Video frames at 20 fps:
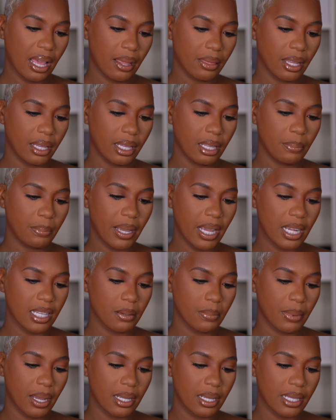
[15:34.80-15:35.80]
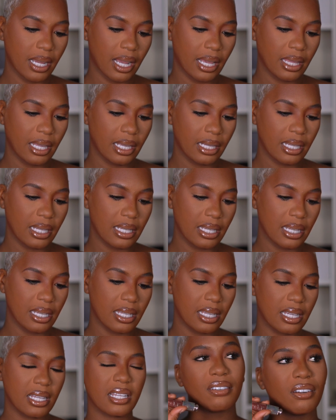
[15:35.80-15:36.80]
the lip maximizer, I think this
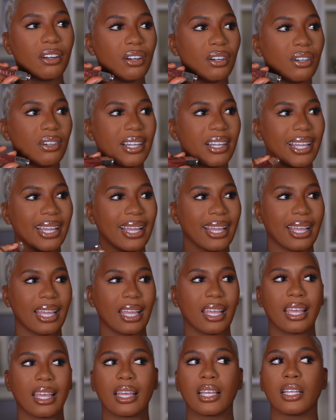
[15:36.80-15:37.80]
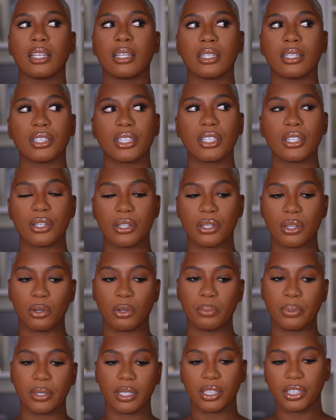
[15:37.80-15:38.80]
is 0, and she's so
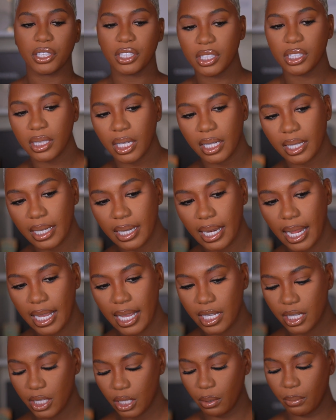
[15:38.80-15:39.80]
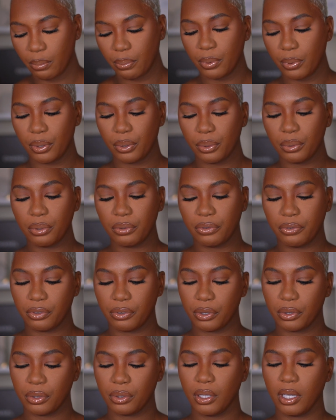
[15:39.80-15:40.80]
pretty. She's a nice,
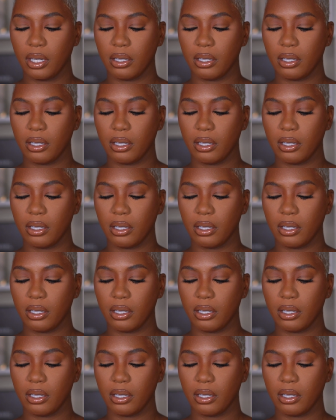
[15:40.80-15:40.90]
beautiful